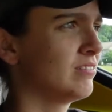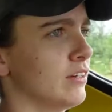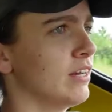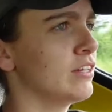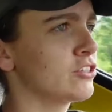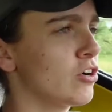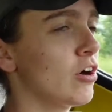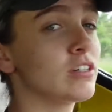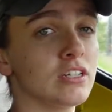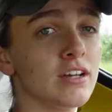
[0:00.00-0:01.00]
Now, this
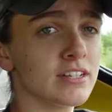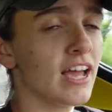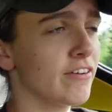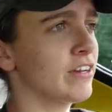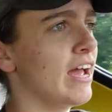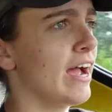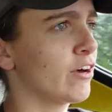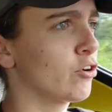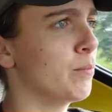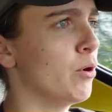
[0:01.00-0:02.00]
car does have an
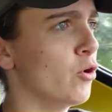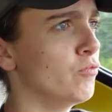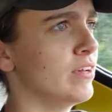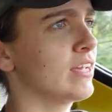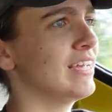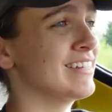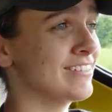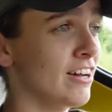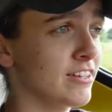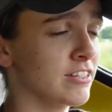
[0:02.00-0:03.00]
Akrapovic
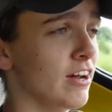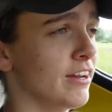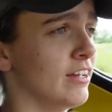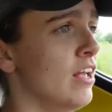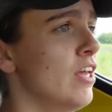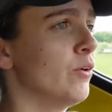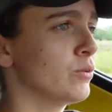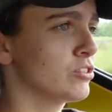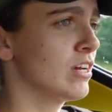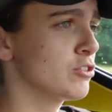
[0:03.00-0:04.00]
exhaust on it,
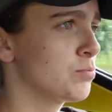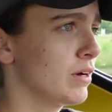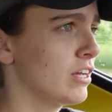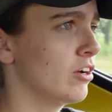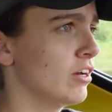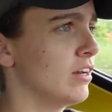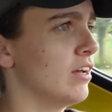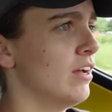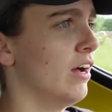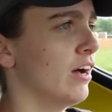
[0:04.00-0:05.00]
which sounds pretty good,
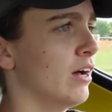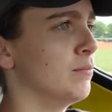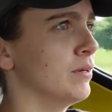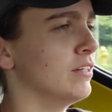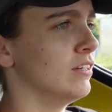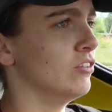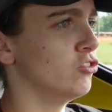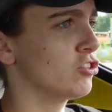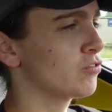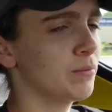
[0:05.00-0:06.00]
but
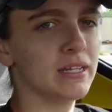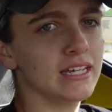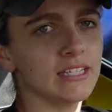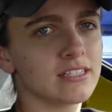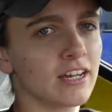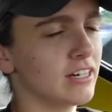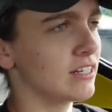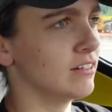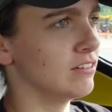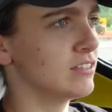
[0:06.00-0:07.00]
just from the inside,
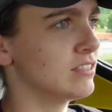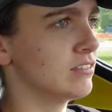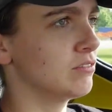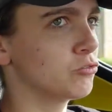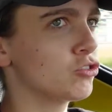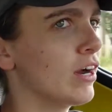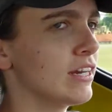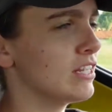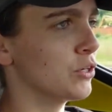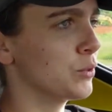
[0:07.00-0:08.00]
it's trying
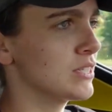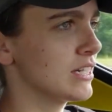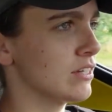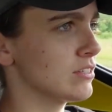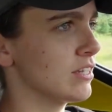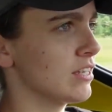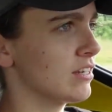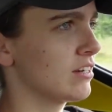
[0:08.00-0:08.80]
to hear what it sounds like.